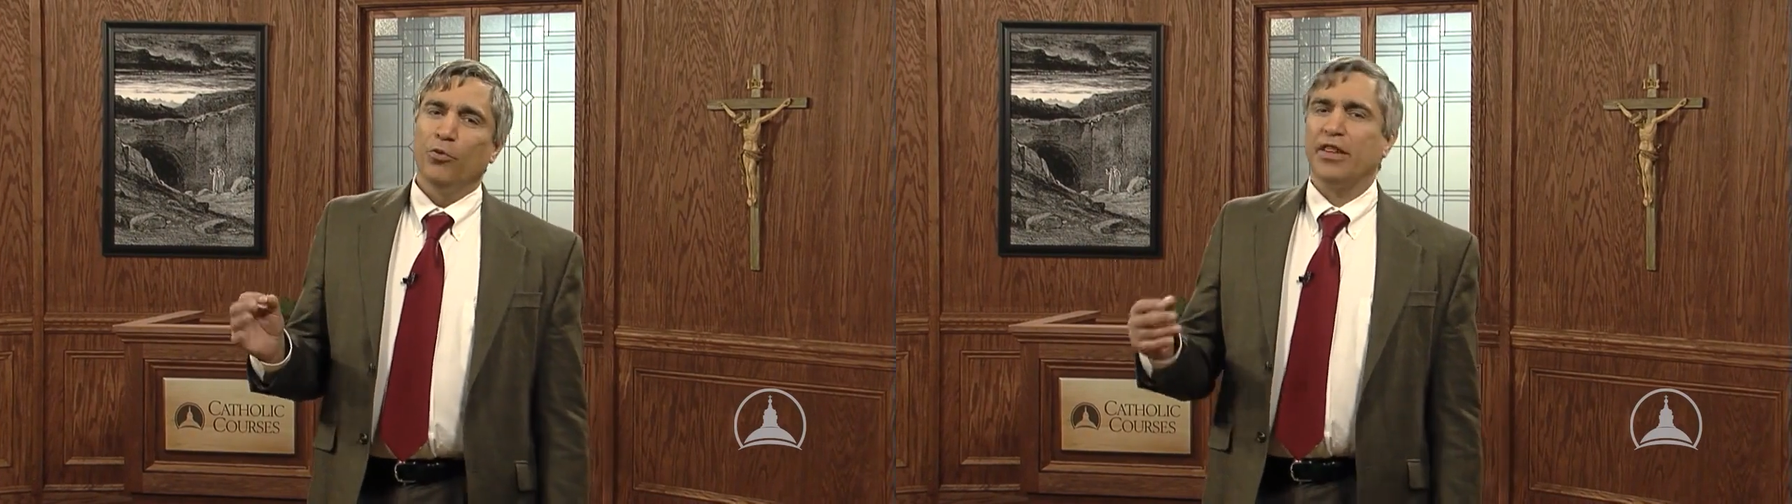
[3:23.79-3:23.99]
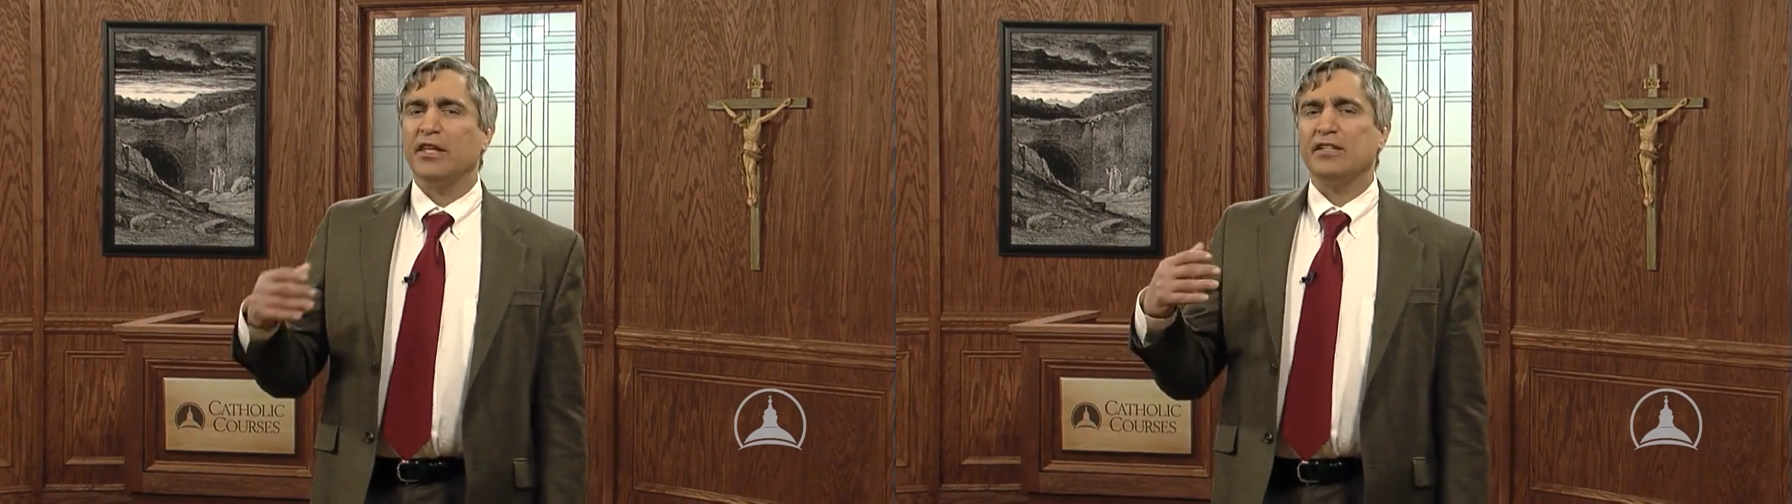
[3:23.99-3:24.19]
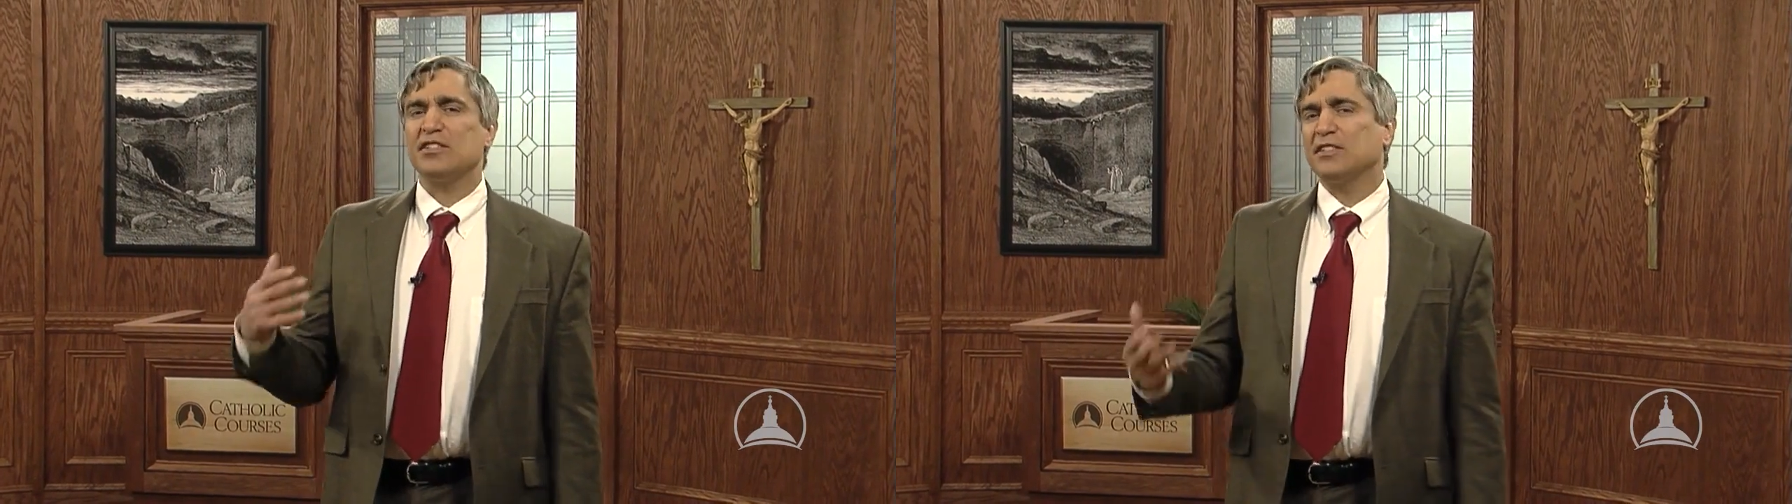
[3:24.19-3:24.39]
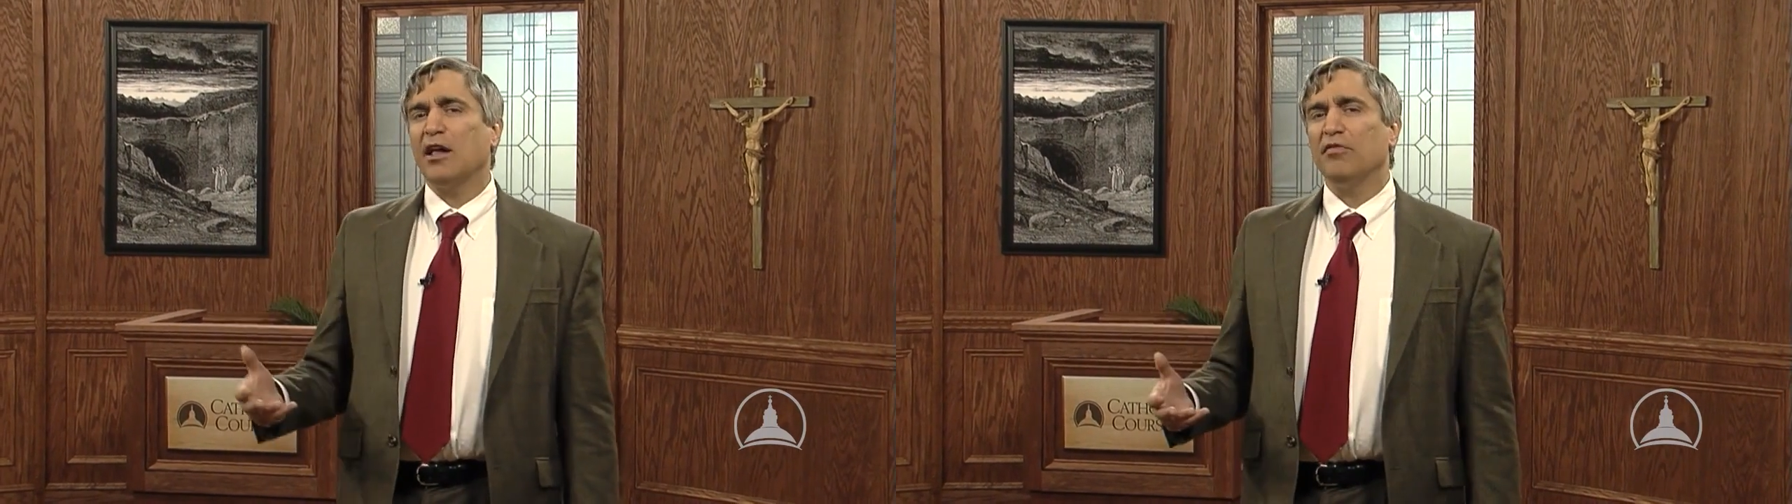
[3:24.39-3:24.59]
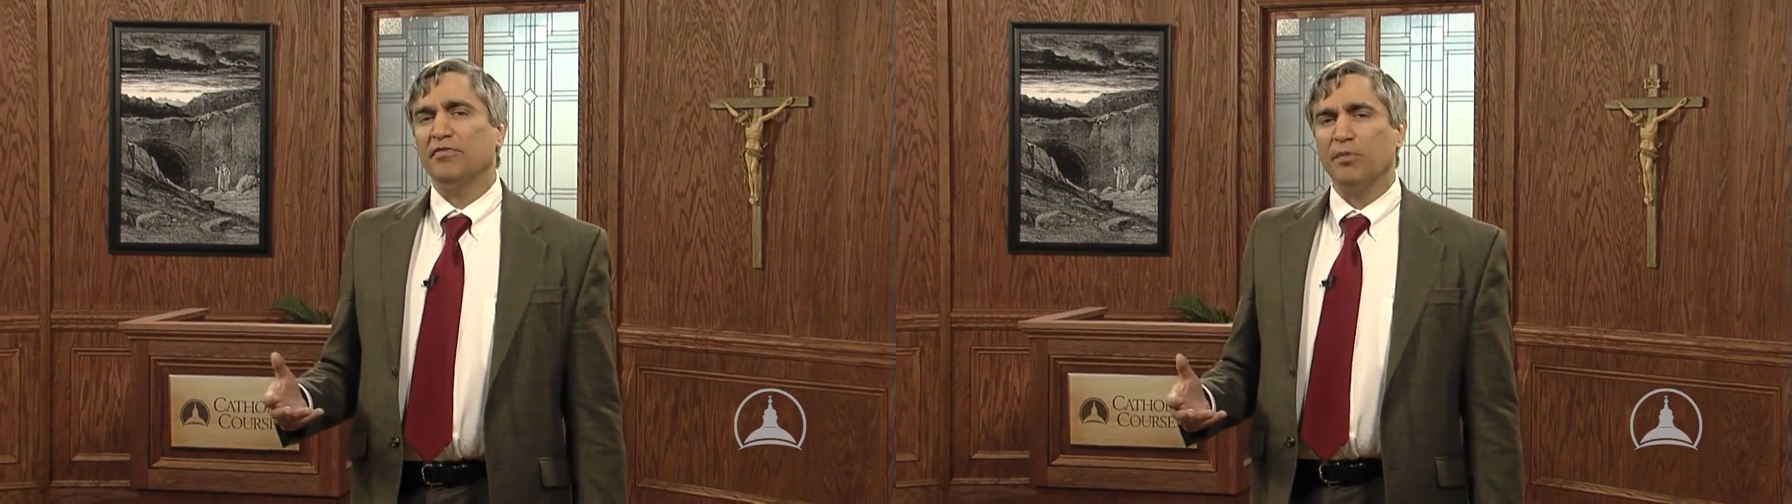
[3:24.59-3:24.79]
with his
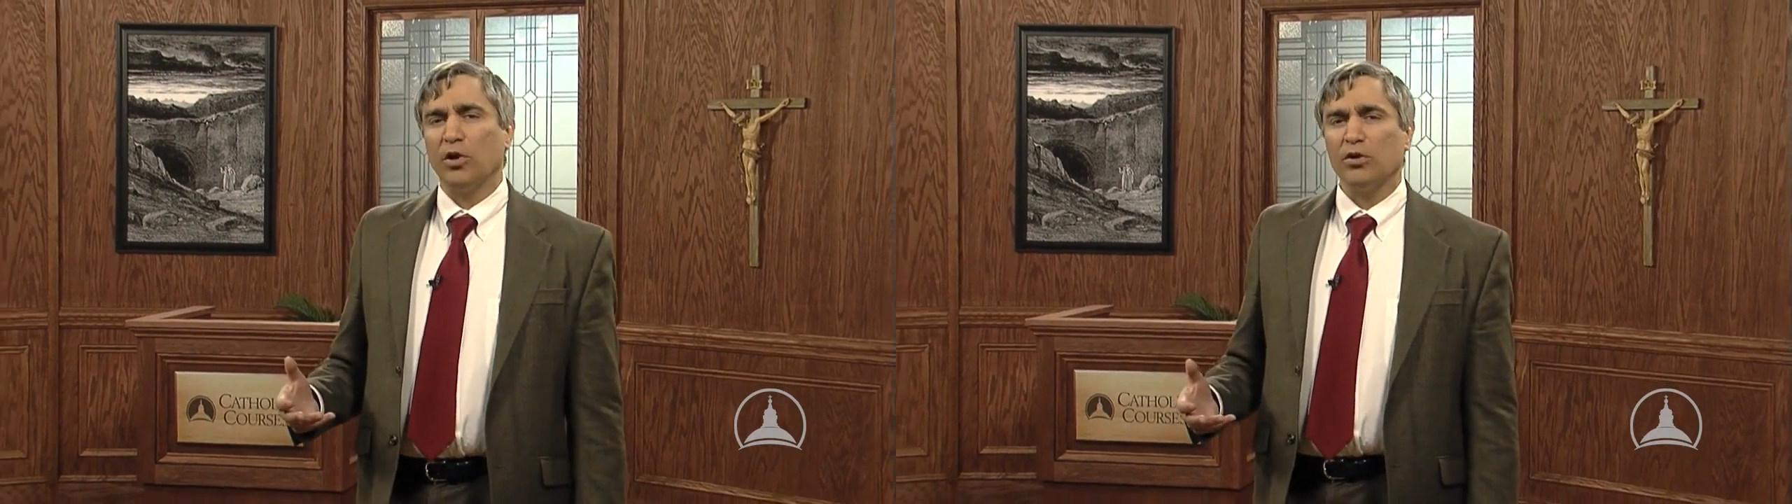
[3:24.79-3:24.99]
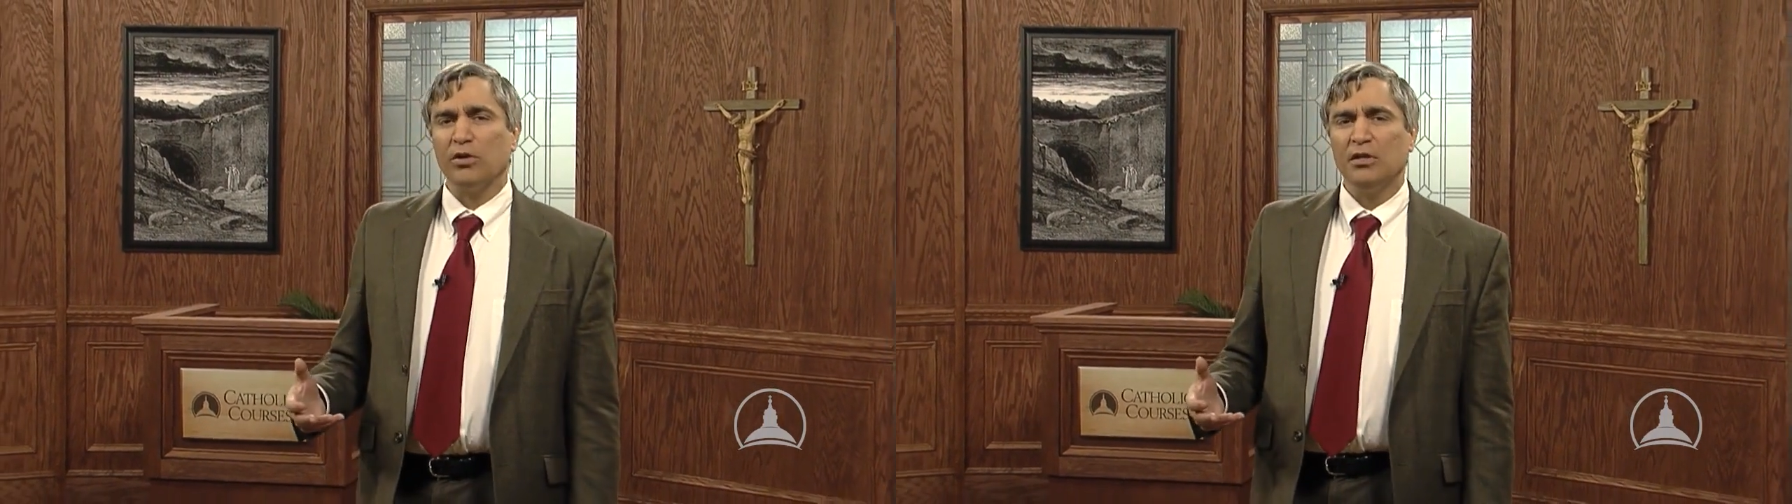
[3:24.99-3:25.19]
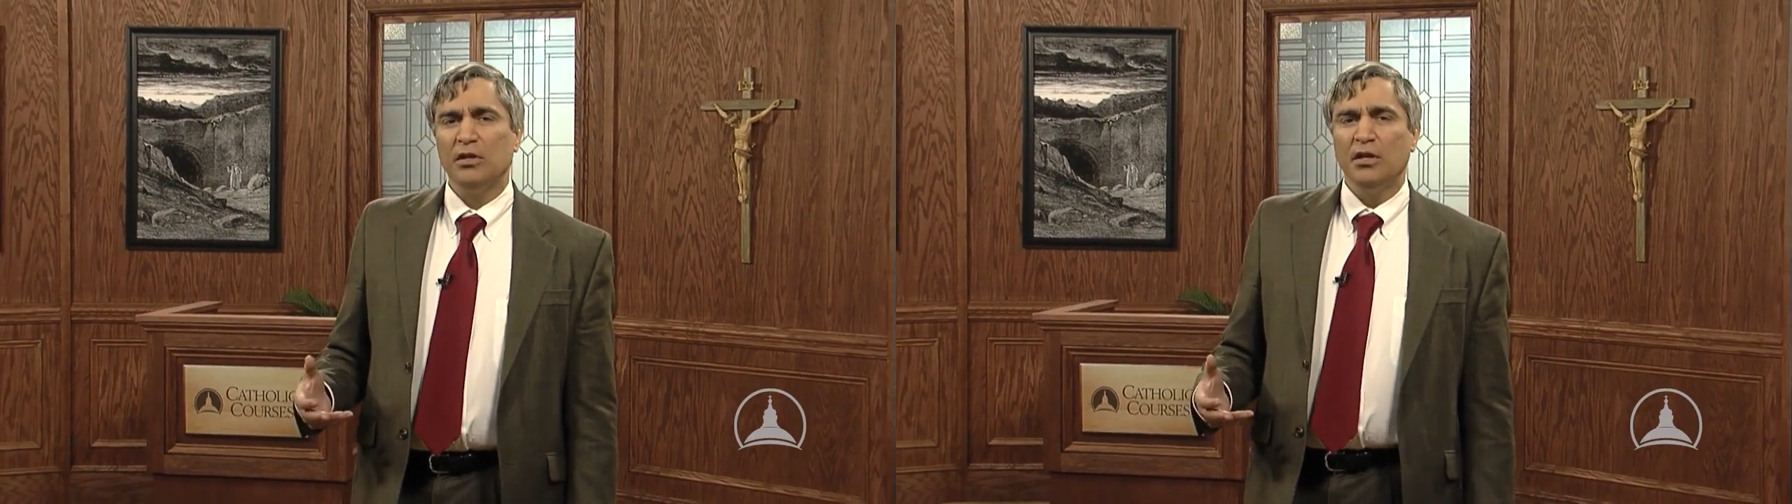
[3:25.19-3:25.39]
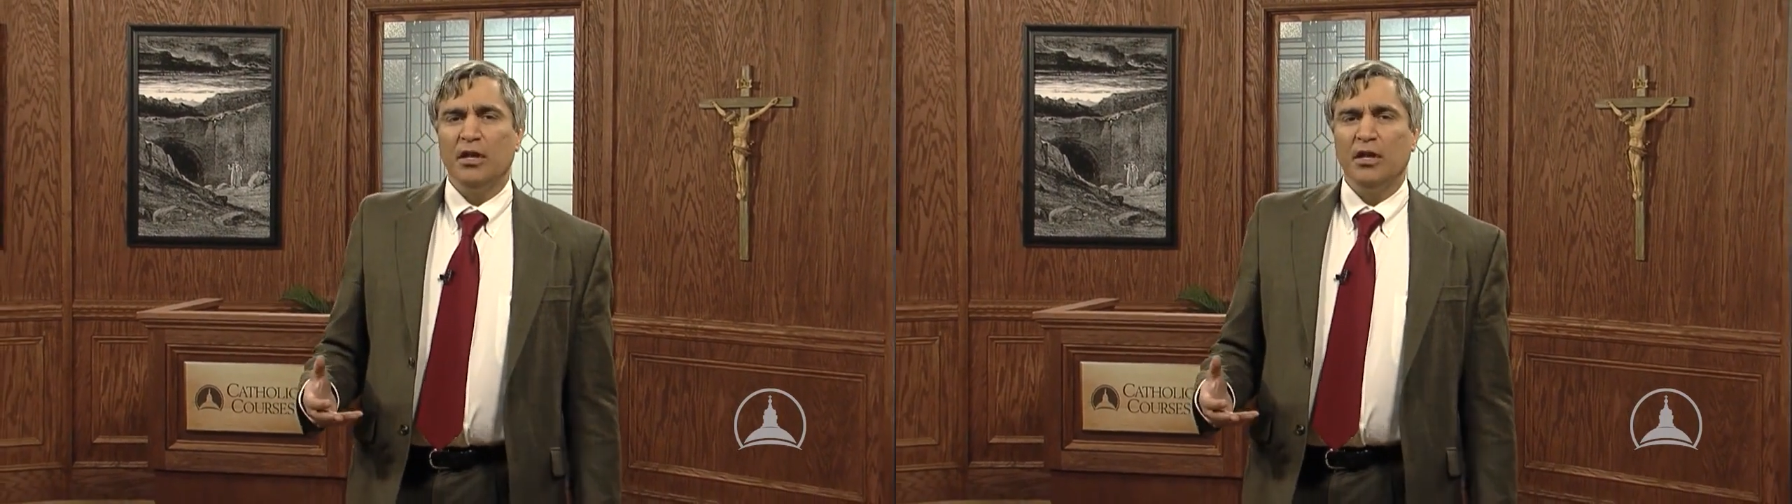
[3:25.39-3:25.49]
self murder